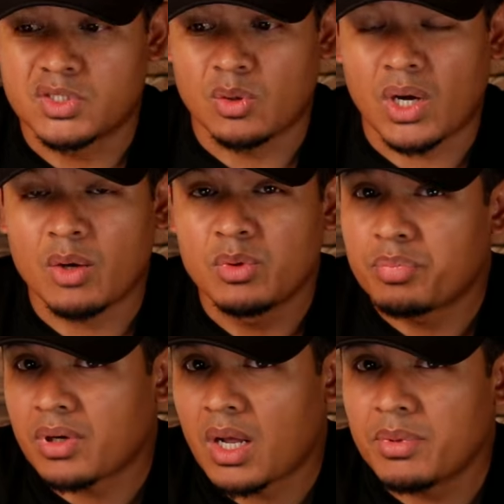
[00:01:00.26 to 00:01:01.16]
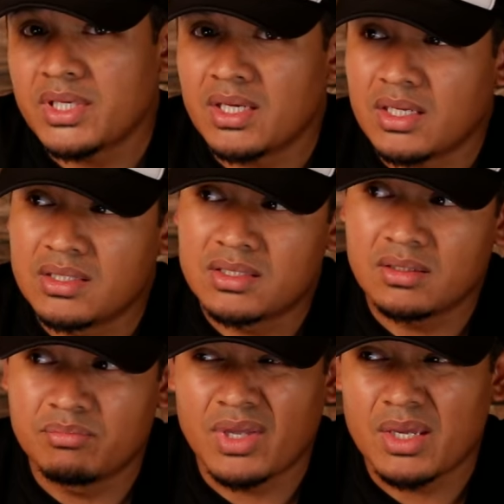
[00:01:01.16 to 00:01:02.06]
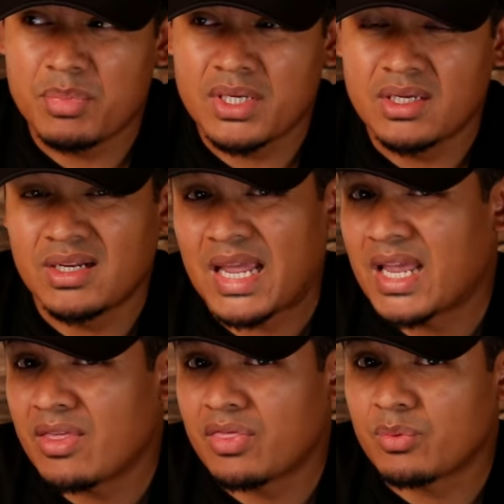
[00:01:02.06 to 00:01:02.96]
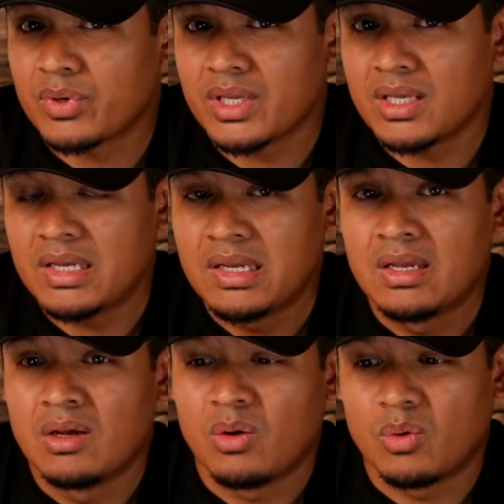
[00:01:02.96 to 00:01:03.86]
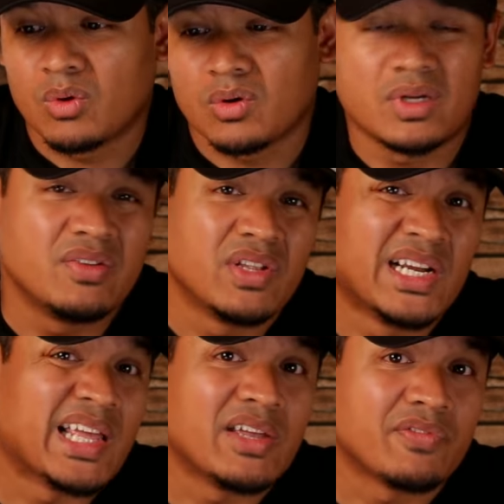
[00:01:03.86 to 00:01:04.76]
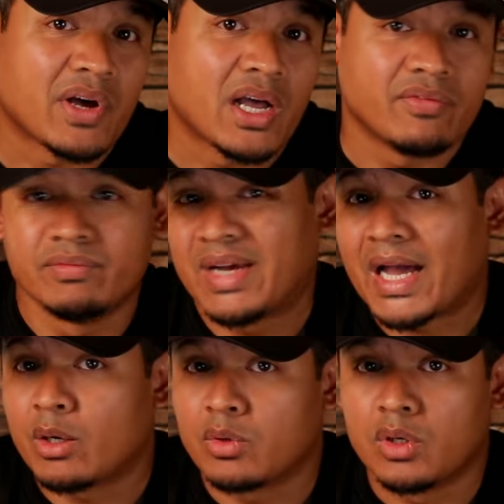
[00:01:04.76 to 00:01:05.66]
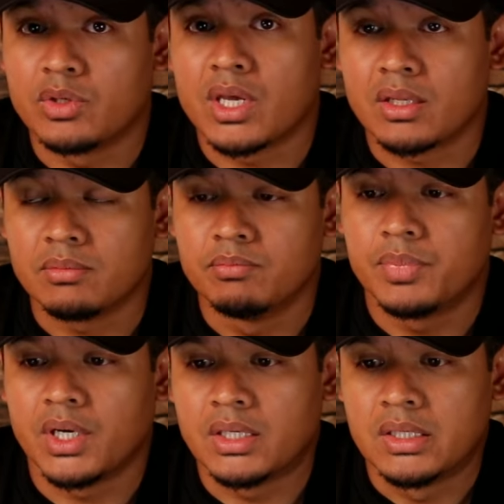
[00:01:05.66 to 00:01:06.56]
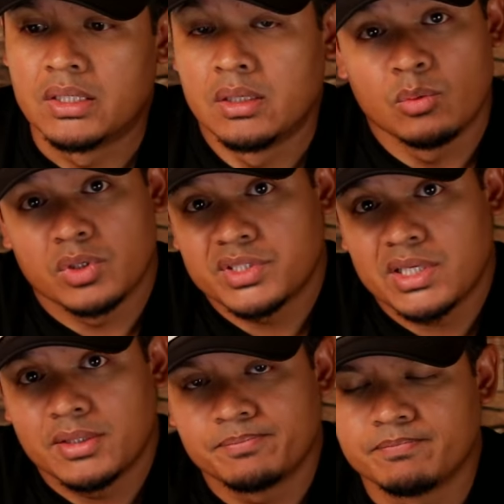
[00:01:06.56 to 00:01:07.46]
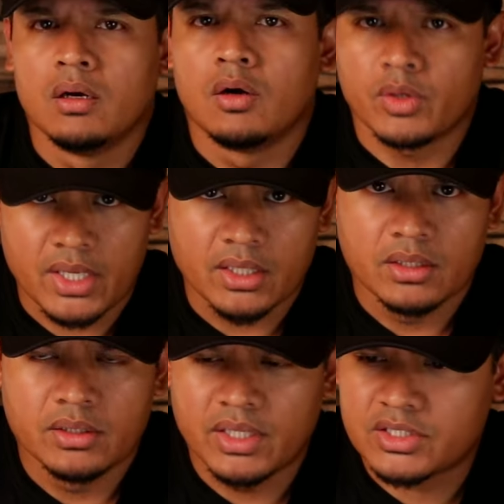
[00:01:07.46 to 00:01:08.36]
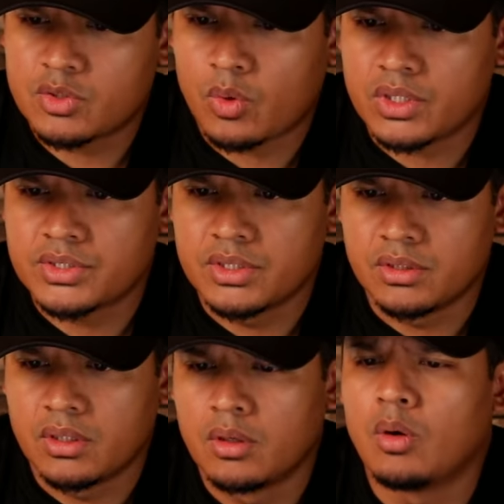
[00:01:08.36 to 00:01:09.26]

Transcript: So I would probably get into maybe an A3 or even an A5. I don't know yet, but we'll see. Okay, next question.